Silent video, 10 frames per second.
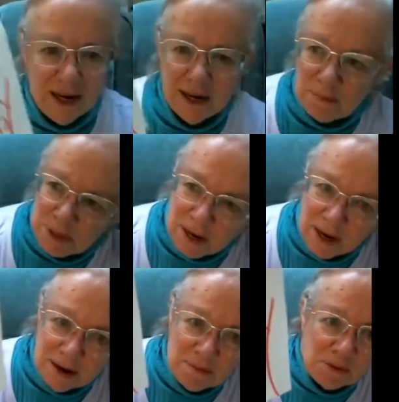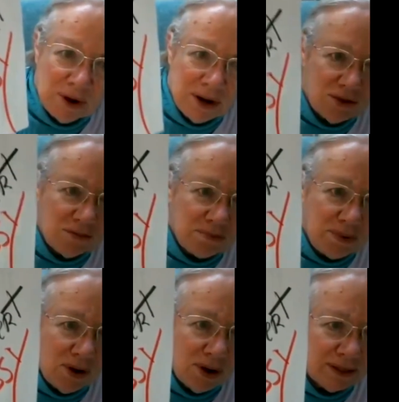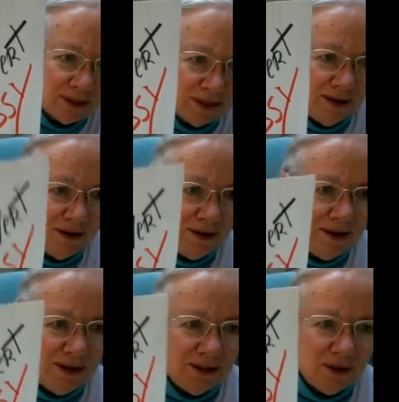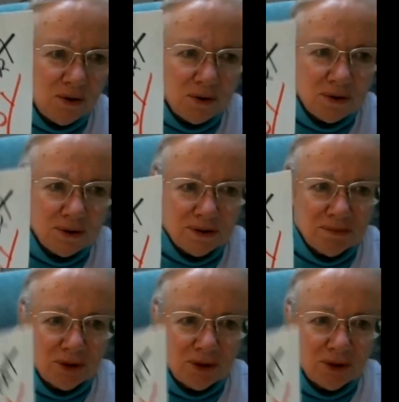And it became a rather bossy, the whole